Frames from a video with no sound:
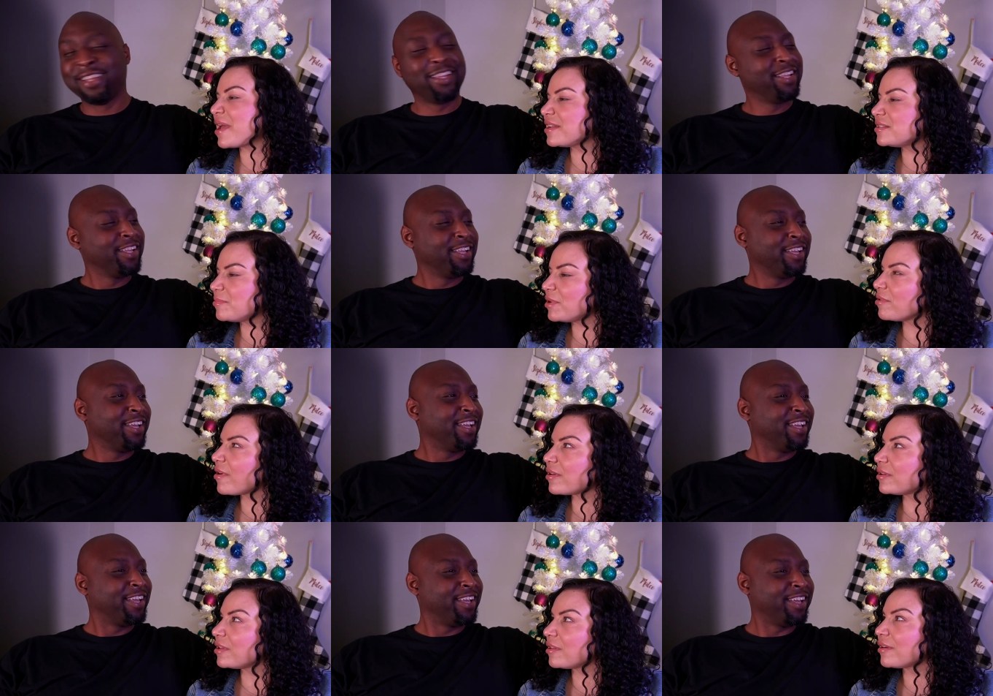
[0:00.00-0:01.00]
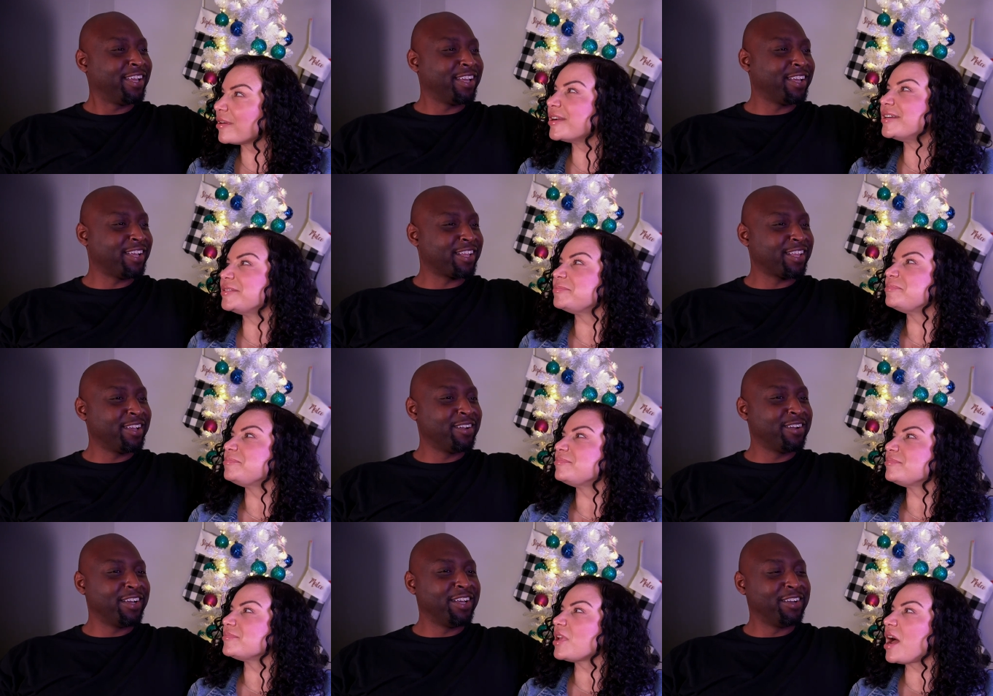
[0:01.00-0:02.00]
Speaker 1: bad to be around either.
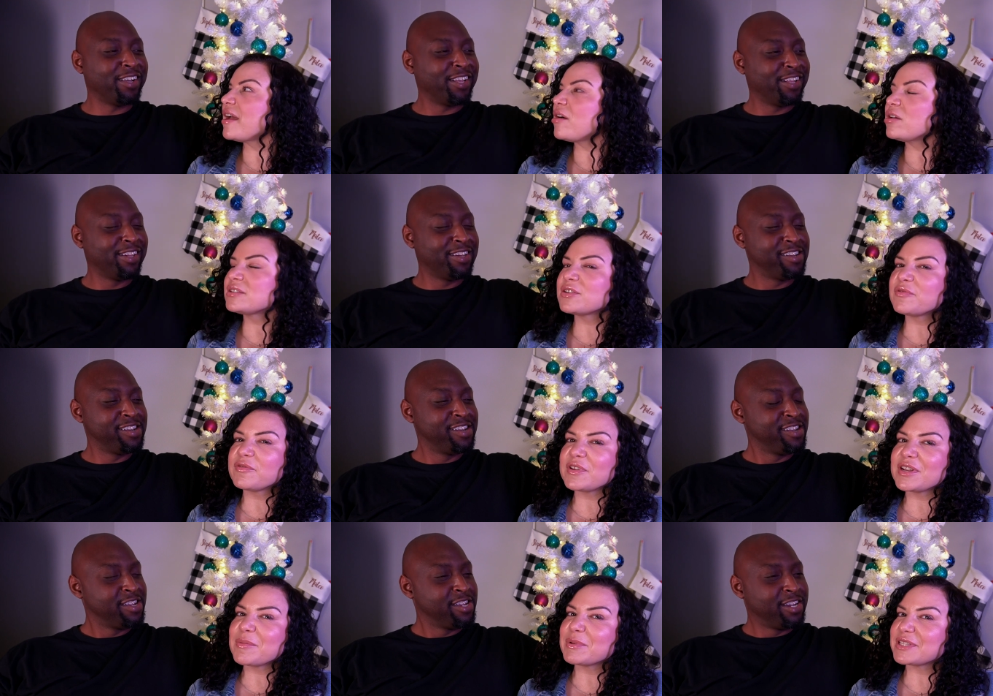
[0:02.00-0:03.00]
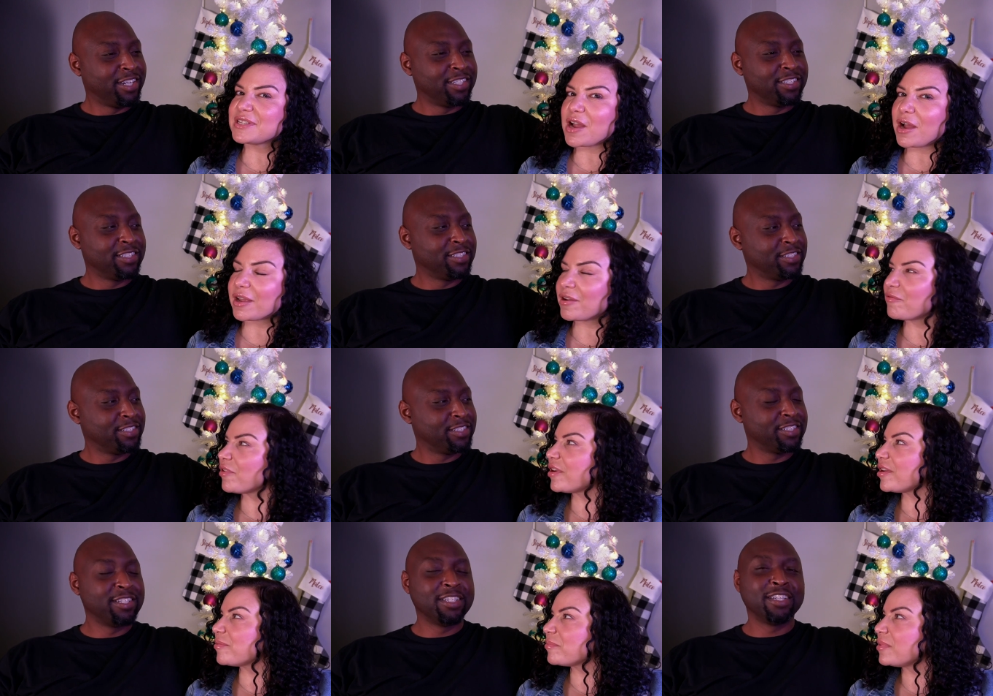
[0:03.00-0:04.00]
I also filled up a stocking for
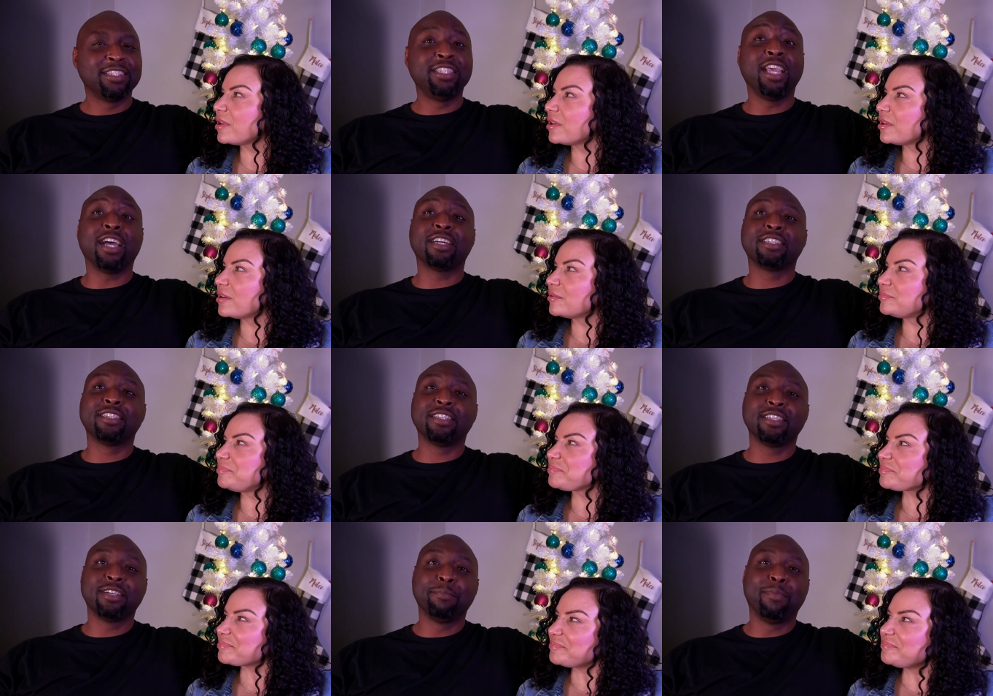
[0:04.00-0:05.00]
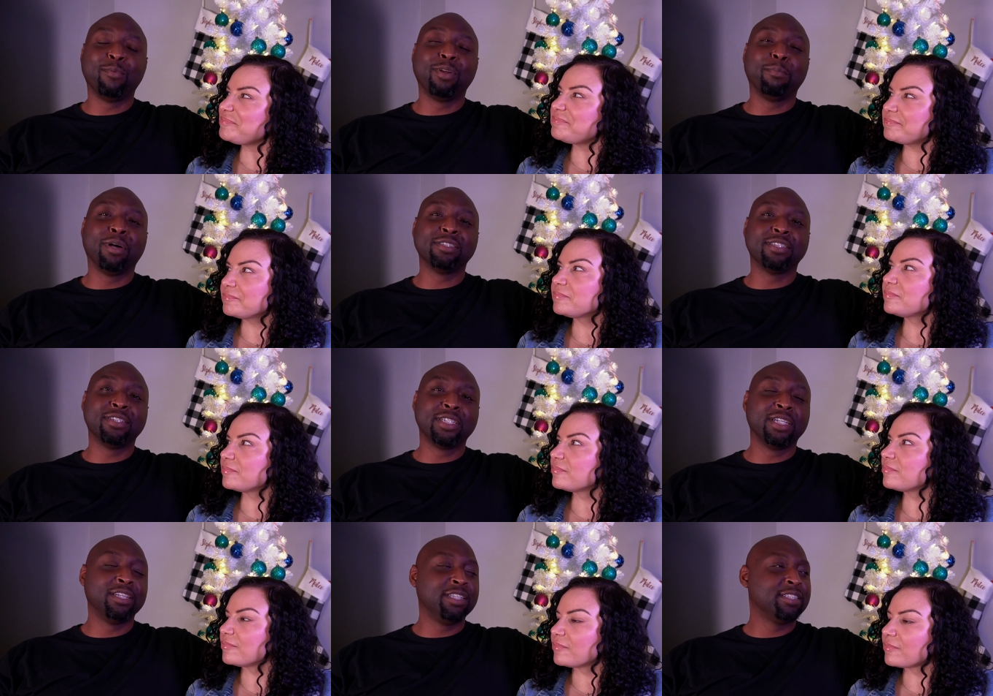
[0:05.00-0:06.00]
him.
Speaker 2: Yeah, uh, with a bunch of
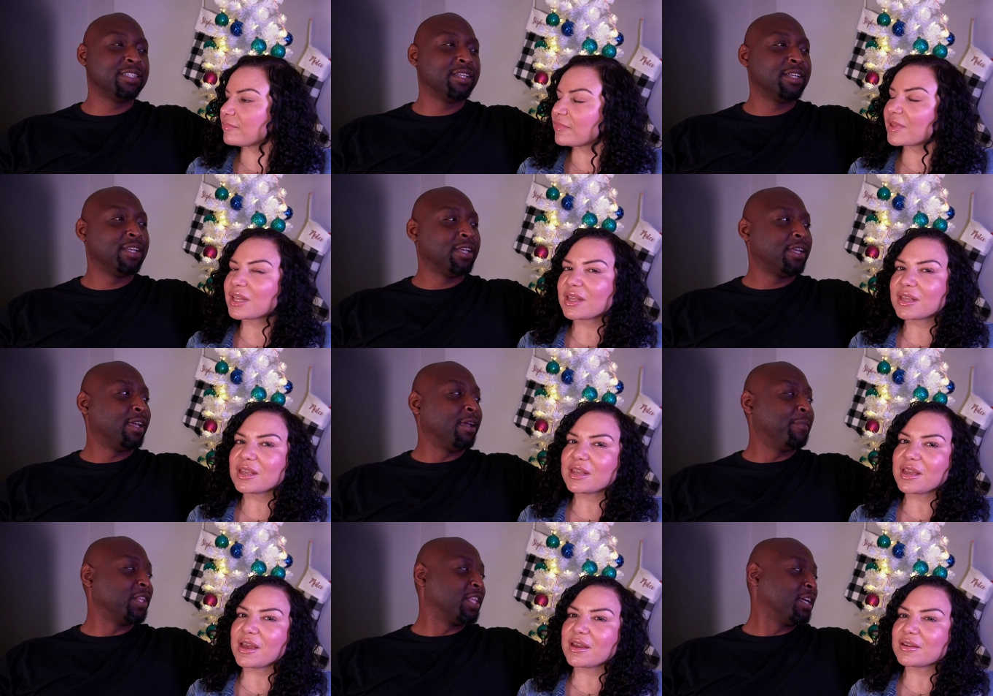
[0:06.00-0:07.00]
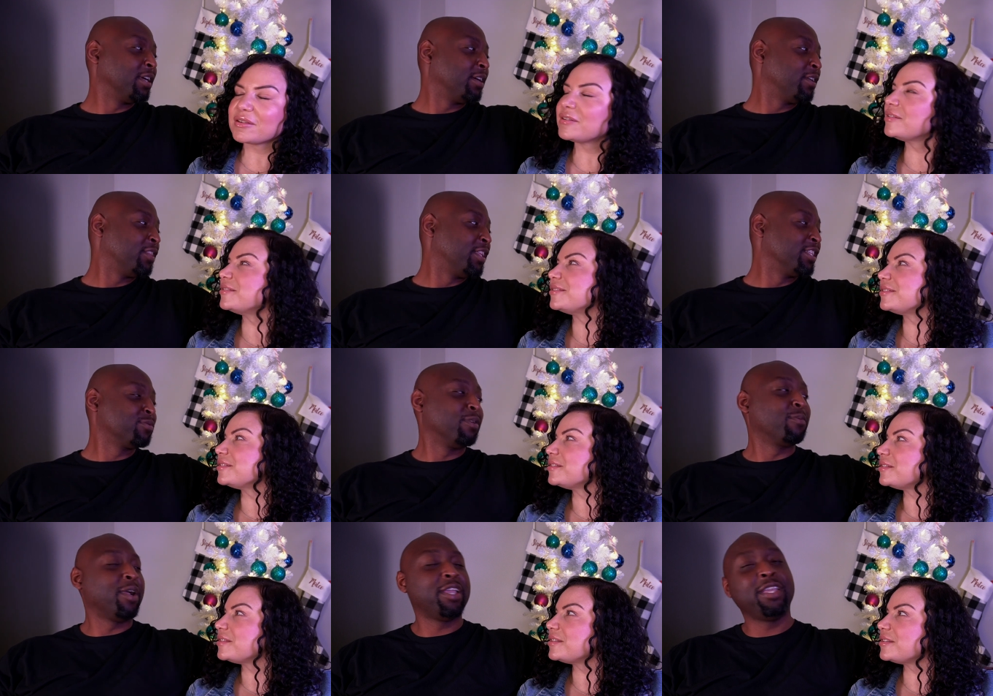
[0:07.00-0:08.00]
little goodies. Yeah. But the this
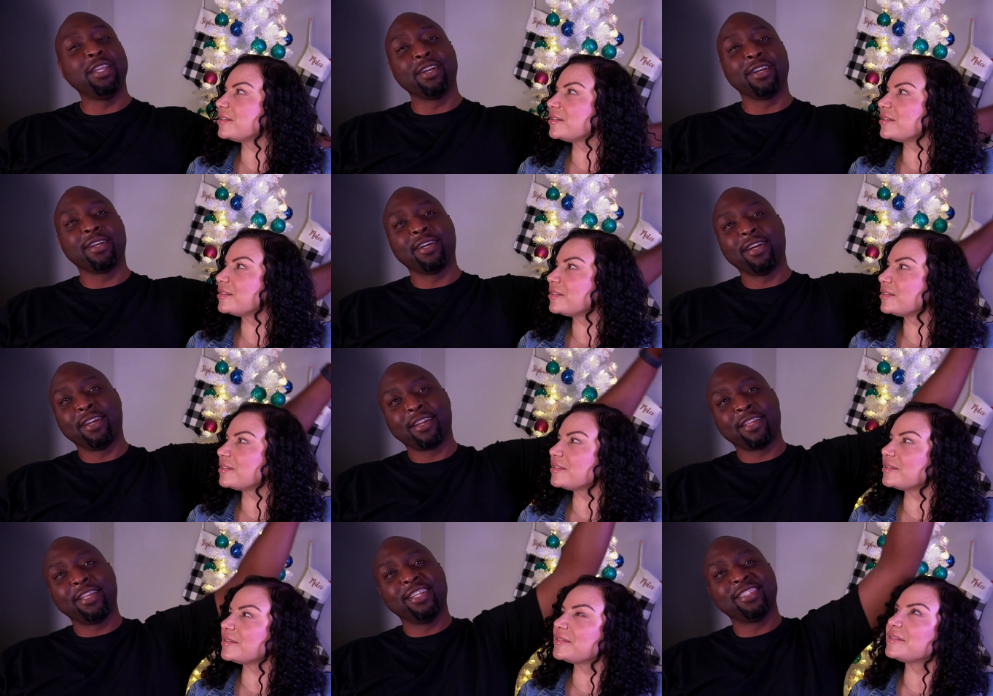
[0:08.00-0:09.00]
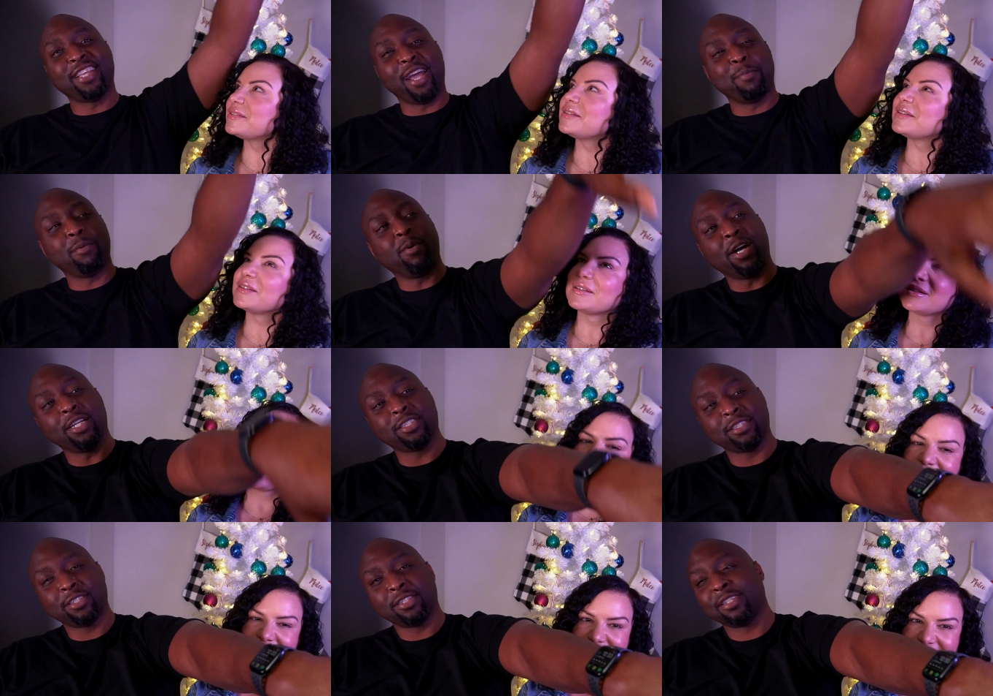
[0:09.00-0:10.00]
one right here is Apple Watch